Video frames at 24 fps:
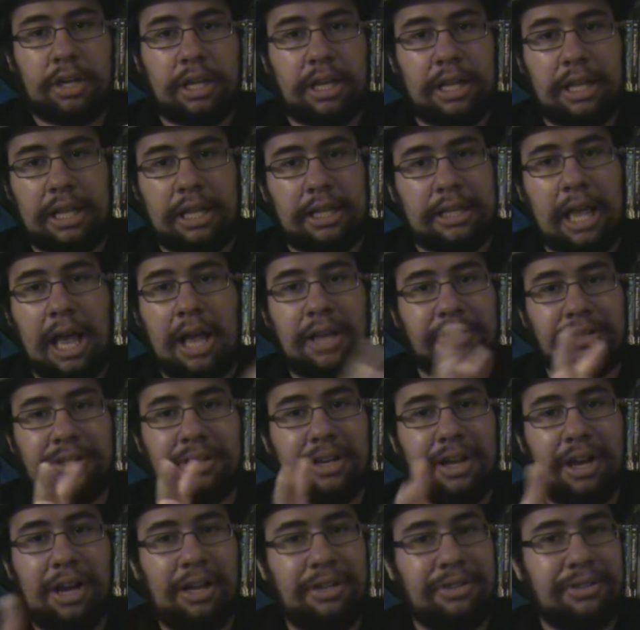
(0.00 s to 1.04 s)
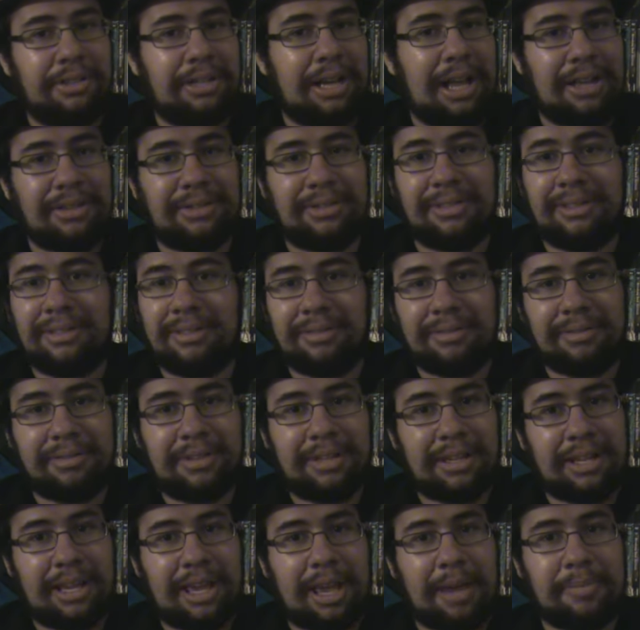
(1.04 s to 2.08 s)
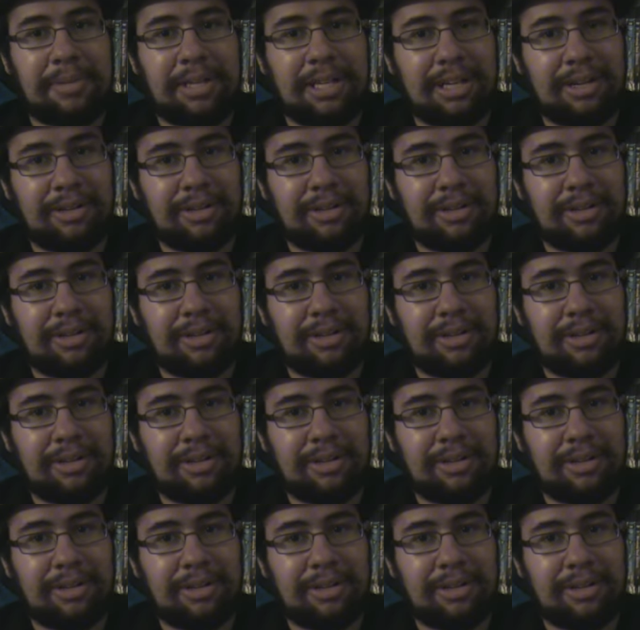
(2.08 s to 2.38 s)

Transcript: 1,000, 100,000? I mean,